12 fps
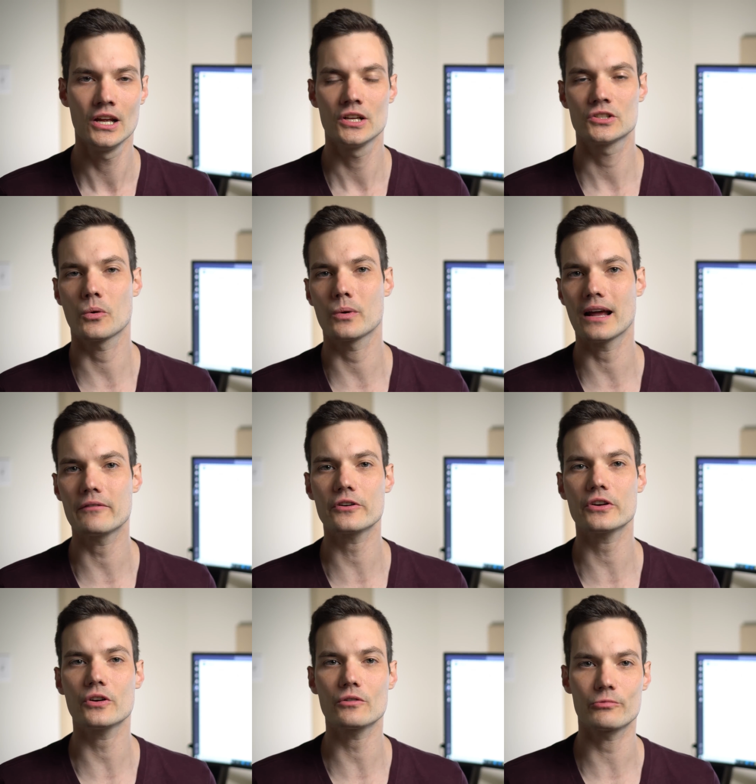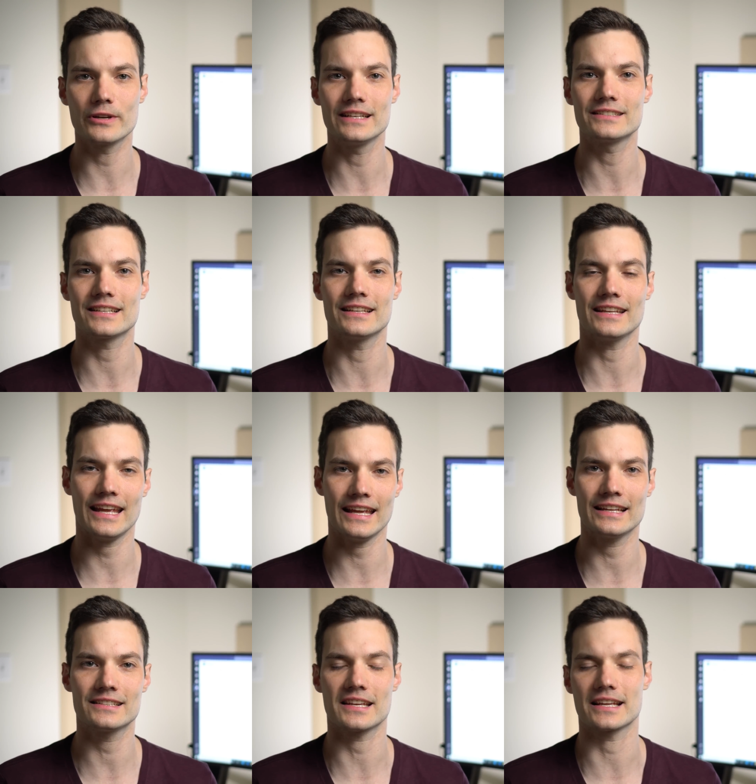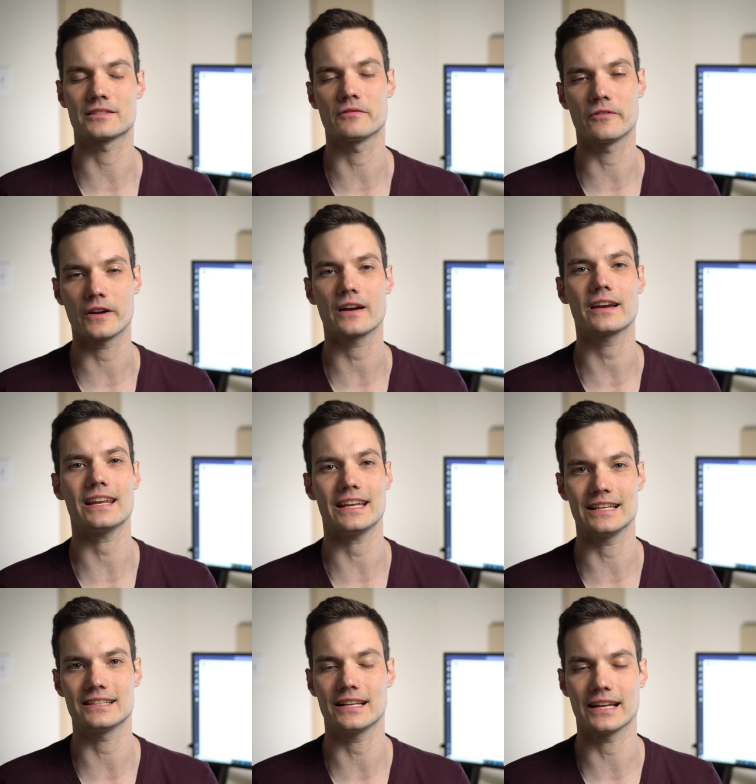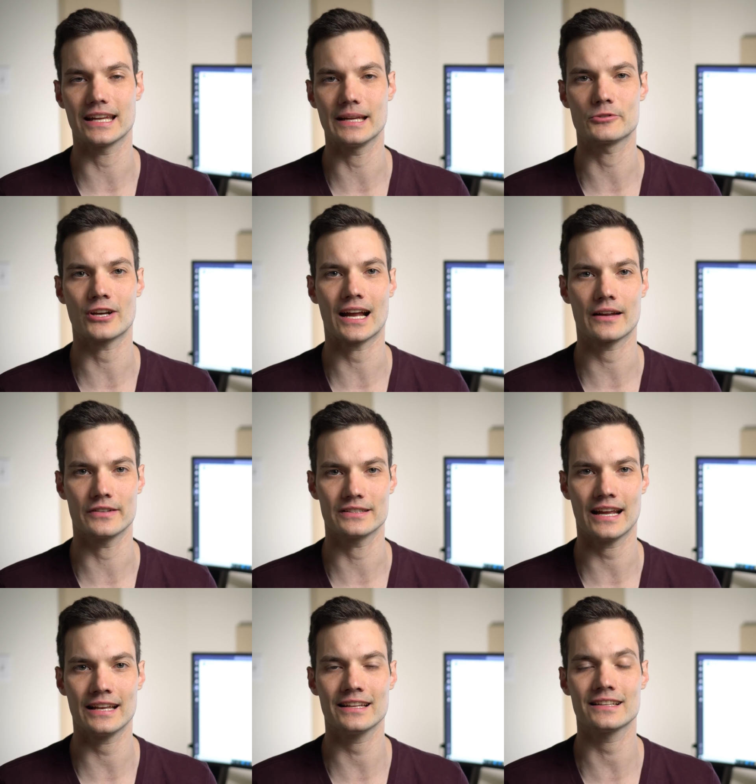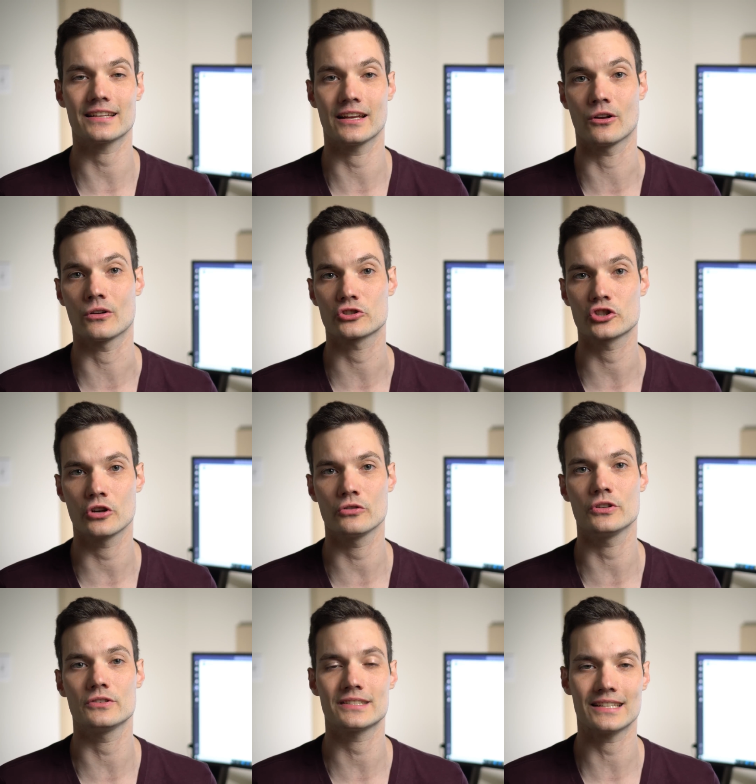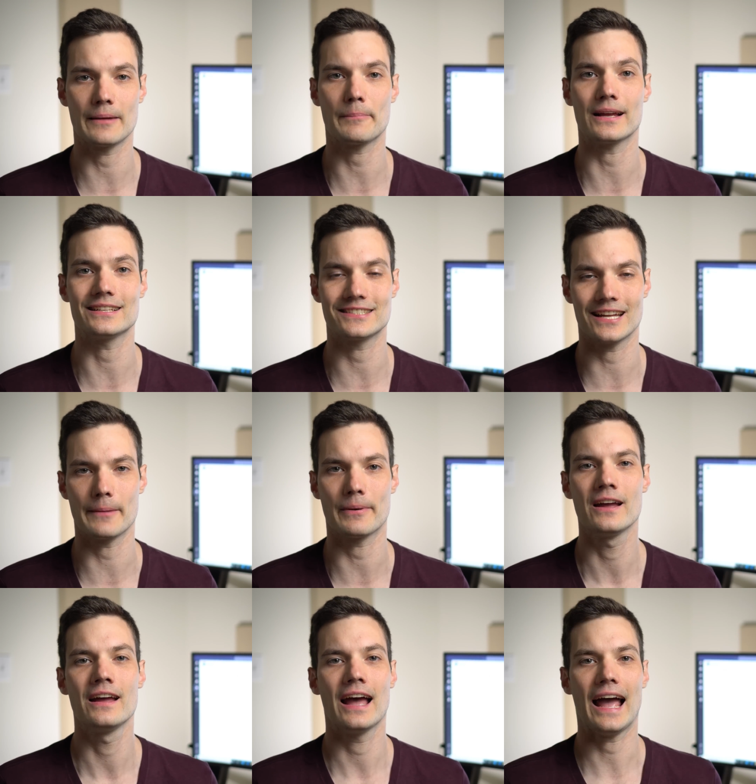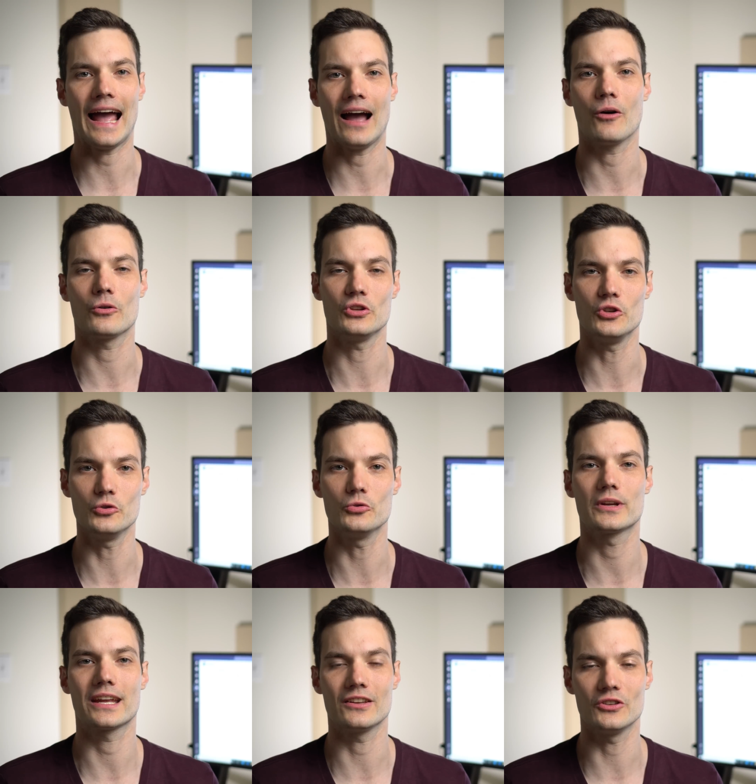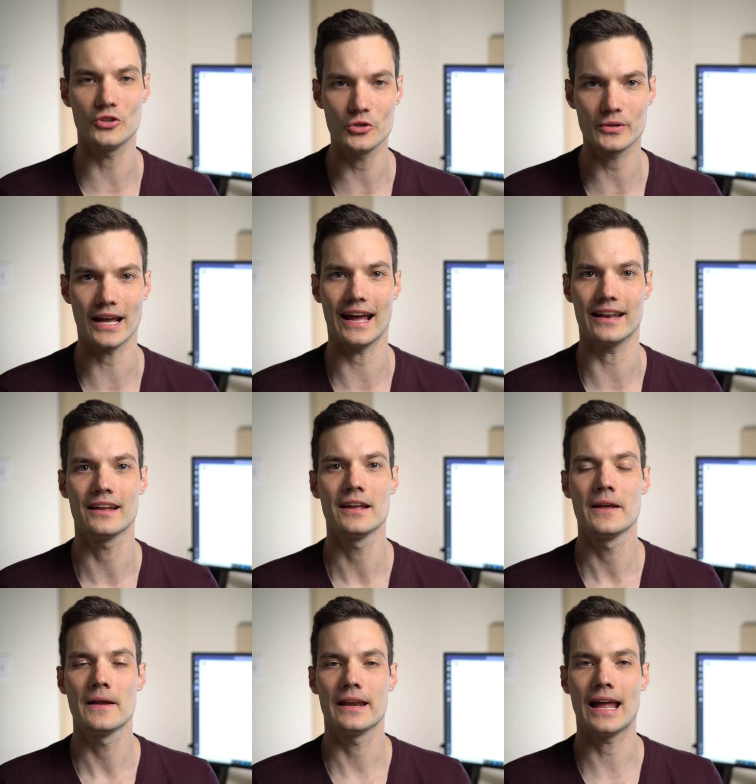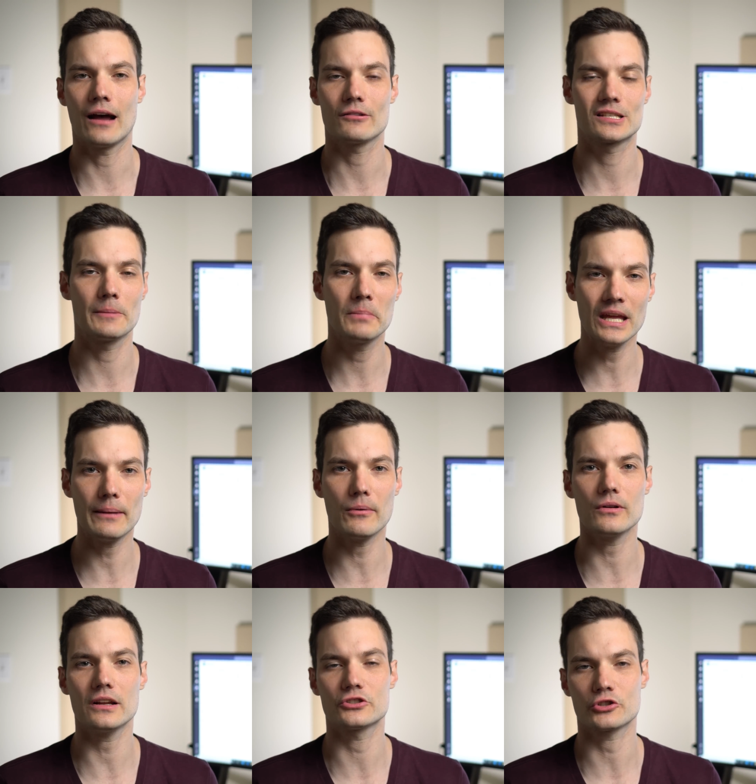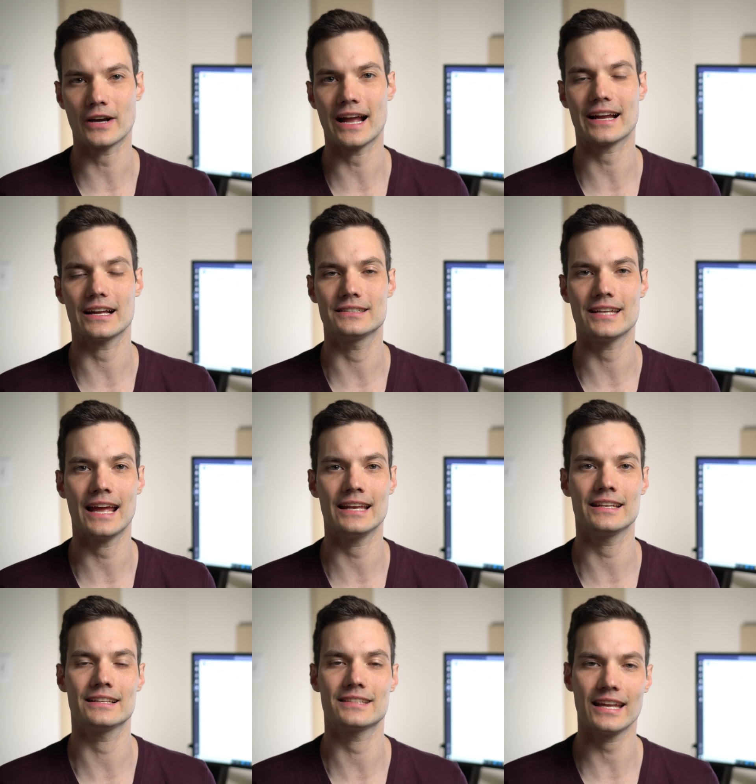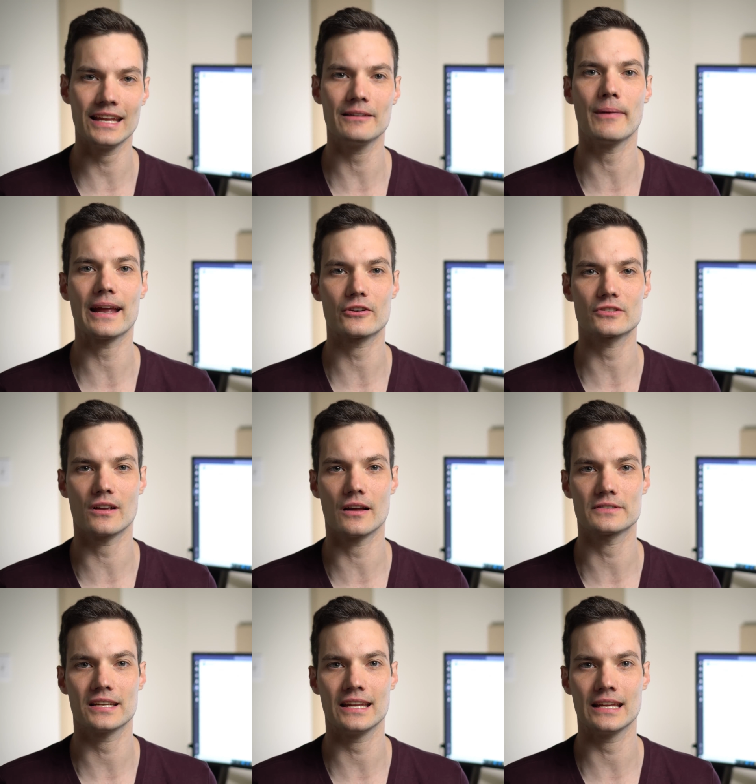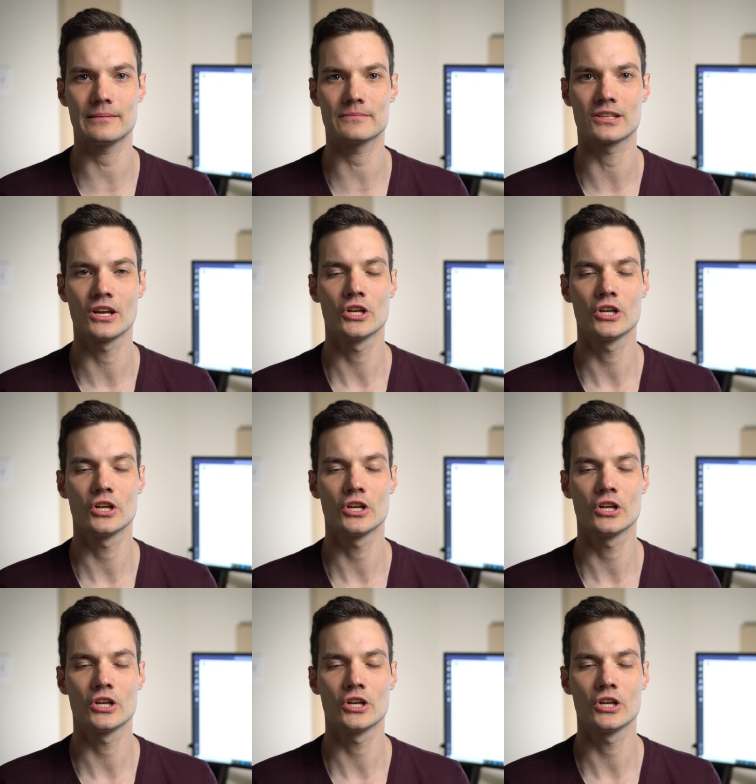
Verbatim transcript: So whatever your reason is, it's very easy to keep track of attendance and I'll show you step by step how you can do that. Now, to be able to track attendance in Microsoft Teams,